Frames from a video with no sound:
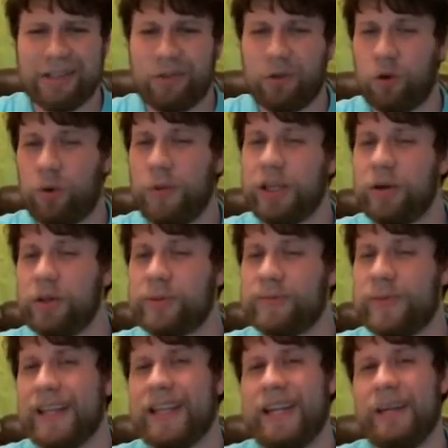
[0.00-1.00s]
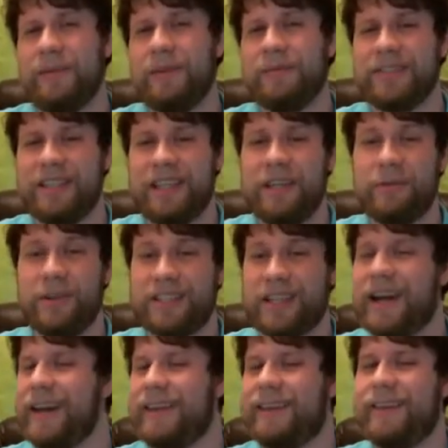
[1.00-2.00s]
Normally goes by the name of Z, which
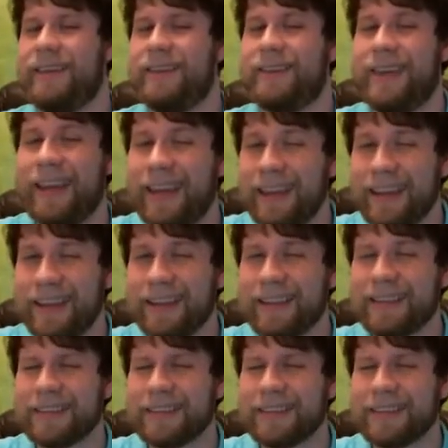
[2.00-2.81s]
I think